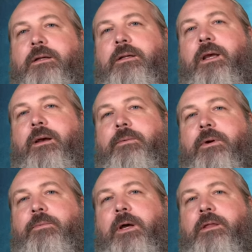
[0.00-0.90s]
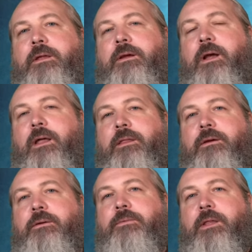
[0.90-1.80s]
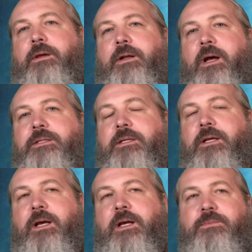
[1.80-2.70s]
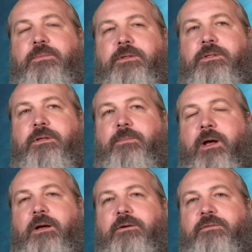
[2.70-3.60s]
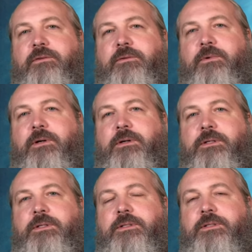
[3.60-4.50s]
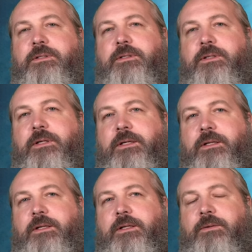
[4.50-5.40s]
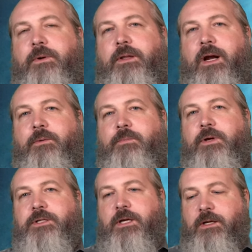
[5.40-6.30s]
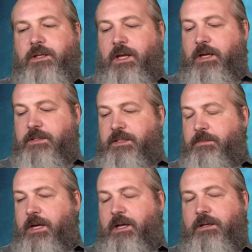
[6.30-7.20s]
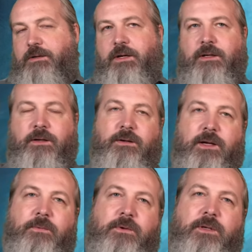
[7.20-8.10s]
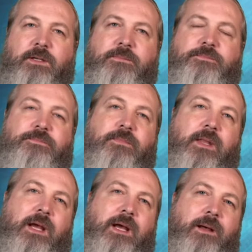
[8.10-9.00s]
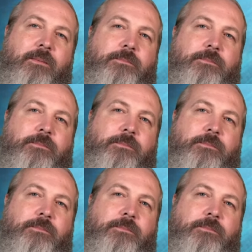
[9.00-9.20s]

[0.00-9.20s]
Yeah, whether Gnostic Gospels or apocryphal works, whether I would put John in that same category, no, I wouldn't. I